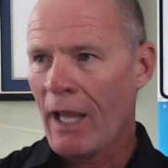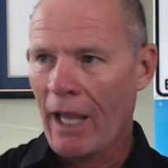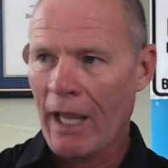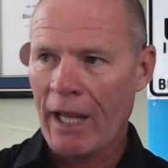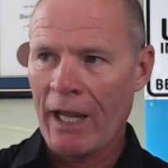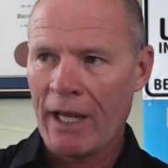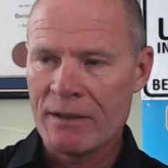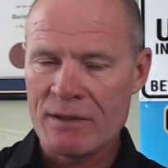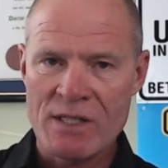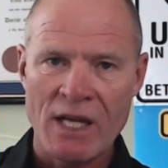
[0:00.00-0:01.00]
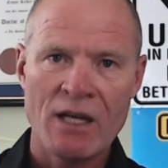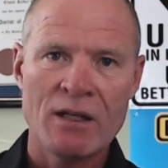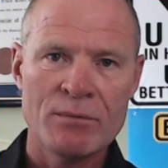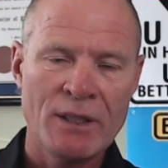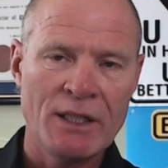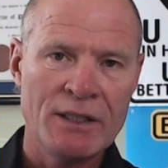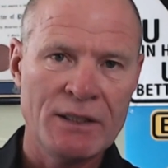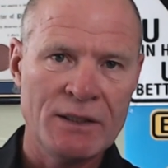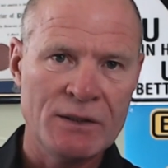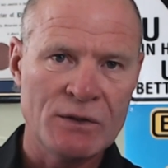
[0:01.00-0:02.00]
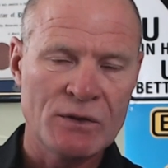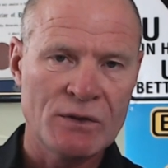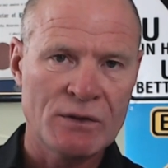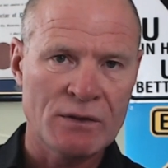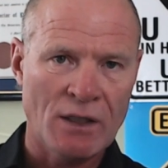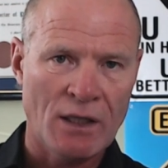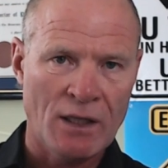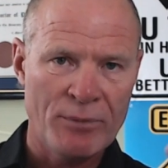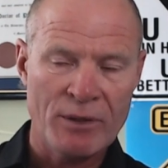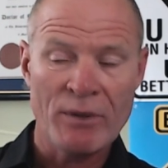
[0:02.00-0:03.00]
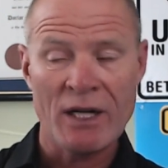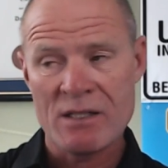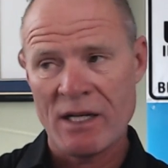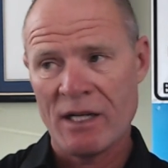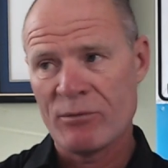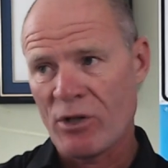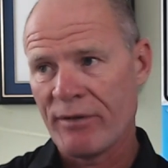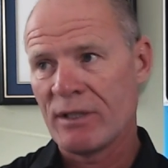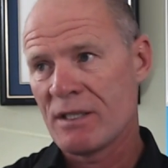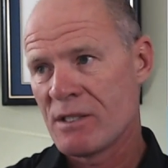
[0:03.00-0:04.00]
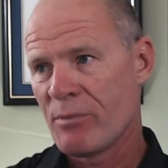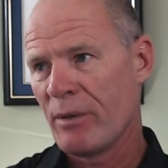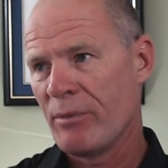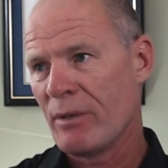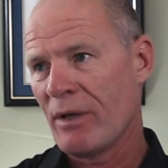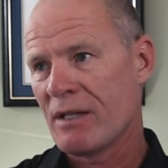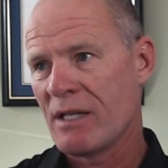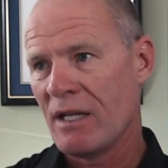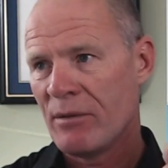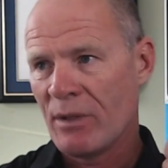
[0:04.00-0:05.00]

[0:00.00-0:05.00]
And Sam is Big Mac Sam, driving lessons by Big Mac Sam.